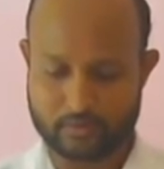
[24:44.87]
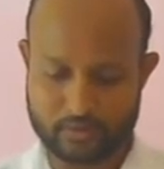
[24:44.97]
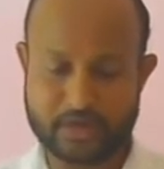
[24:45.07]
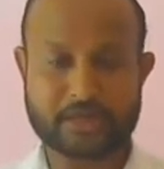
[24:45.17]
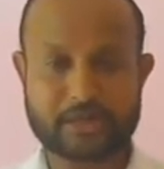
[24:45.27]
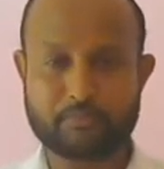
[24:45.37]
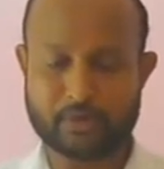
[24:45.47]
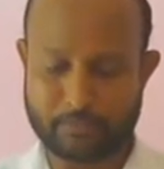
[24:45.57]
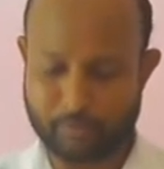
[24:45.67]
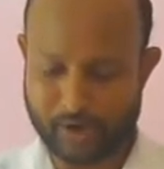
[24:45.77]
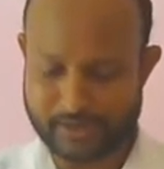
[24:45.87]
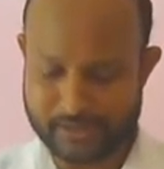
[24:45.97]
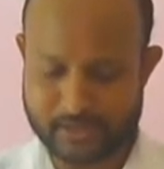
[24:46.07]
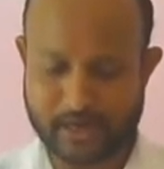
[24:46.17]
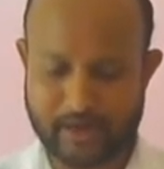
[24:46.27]
catch up with the
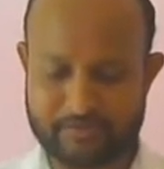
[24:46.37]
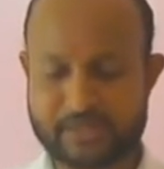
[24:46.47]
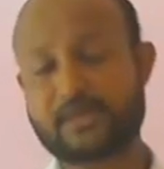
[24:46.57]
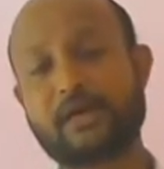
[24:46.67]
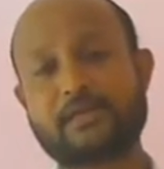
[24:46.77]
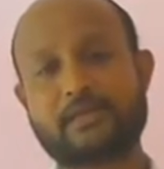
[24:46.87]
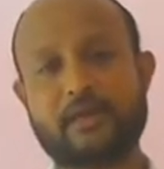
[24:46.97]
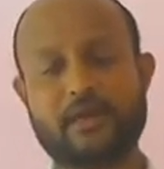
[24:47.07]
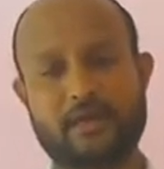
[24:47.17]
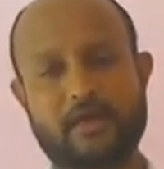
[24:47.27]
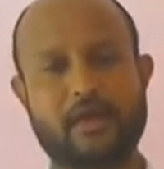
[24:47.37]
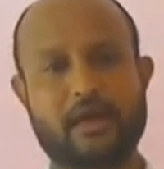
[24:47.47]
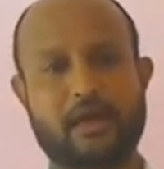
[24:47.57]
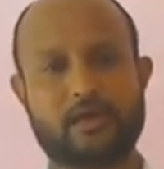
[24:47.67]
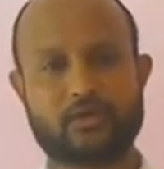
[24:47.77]
points that I have discussed.
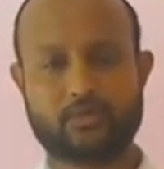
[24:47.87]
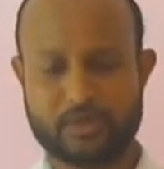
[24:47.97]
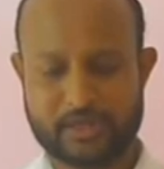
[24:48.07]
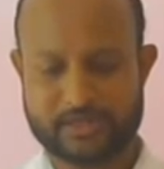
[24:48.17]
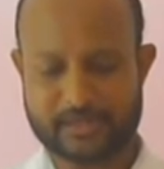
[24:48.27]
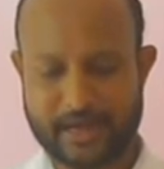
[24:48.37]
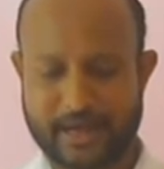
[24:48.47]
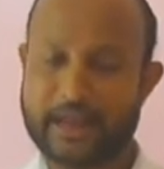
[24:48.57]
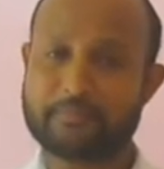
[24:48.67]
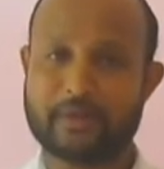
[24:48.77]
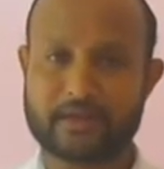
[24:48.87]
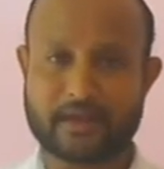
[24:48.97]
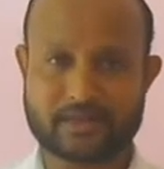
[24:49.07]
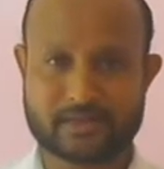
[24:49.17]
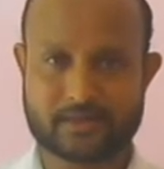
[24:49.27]
So with this, I end up my
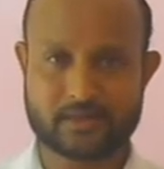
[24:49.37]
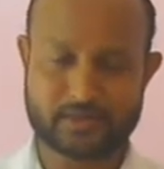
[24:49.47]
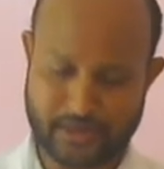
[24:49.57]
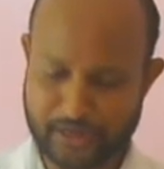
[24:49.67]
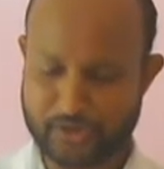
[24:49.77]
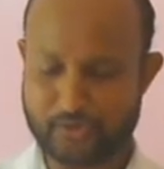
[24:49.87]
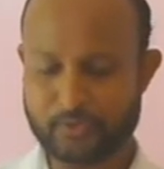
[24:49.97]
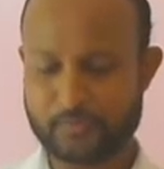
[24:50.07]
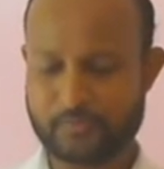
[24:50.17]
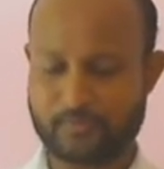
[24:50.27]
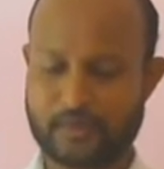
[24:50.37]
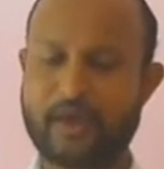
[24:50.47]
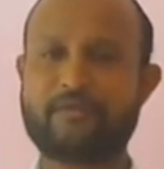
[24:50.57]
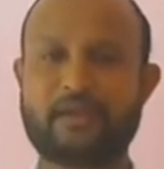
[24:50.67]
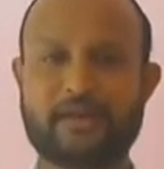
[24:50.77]
class. Thank you.
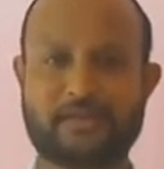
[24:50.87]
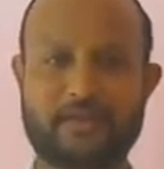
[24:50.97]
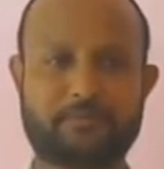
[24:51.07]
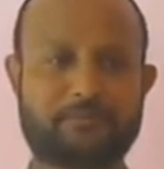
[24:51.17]
Have a nice day.